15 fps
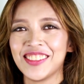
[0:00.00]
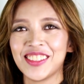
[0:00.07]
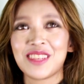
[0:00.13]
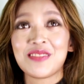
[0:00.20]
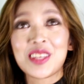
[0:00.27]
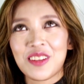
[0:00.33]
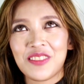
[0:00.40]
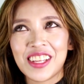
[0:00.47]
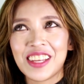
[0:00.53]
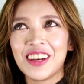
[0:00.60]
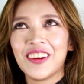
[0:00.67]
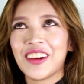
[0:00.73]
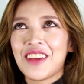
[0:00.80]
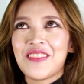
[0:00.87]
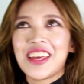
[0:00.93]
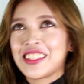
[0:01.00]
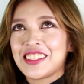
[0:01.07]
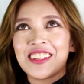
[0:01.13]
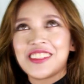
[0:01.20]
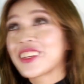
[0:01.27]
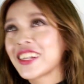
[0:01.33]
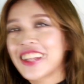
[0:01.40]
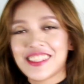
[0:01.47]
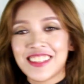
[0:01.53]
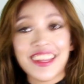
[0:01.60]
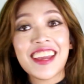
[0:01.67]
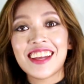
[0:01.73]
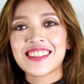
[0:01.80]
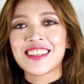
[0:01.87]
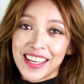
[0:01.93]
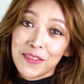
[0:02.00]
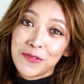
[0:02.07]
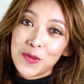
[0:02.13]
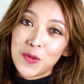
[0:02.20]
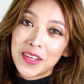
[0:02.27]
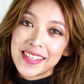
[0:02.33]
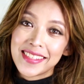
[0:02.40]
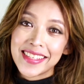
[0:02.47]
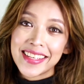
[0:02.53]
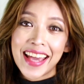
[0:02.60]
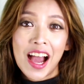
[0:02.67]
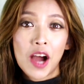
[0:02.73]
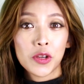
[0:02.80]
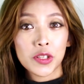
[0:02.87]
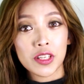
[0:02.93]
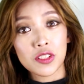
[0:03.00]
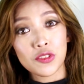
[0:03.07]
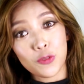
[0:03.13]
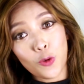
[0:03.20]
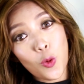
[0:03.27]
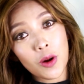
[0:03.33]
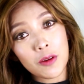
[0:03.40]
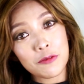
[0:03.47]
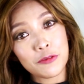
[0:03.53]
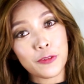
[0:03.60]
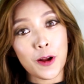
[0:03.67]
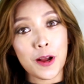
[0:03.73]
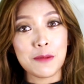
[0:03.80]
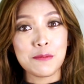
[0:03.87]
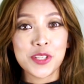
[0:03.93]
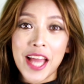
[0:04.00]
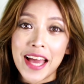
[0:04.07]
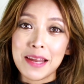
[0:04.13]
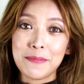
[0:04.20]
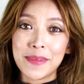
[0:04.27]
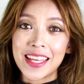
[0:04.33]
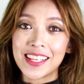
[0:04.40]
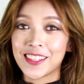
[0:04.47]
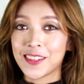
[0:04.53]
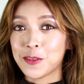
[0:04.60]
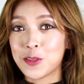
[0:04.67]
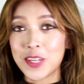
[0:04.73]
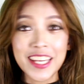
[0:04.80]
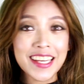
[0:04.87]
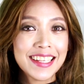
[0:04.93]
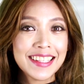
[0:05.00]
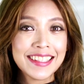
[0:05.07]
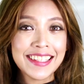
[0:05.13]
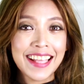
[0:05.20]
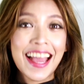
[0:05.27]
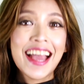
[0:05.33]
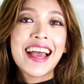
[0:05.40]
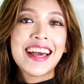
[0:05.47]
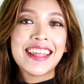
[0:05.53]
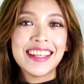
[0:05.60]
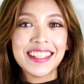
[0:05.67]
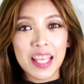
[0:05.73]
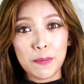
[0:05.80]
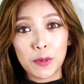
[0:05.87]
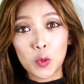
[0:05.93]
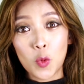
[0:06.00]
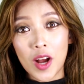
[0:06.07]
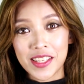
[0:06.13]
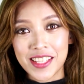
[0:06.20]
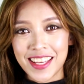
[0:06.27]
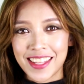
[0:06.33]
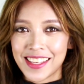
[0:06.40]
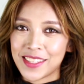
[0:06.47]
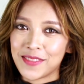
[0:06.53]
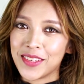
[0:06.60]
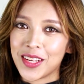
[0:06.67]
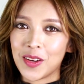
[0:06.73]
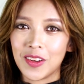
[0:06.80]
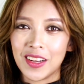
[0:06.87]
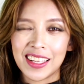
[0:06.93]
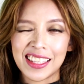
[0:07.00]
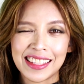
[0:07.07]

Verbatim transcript: to the music video, if that's considered as a dance. If you want to see how I transformed from XanaPea to Jihyun, then keep on watching this video.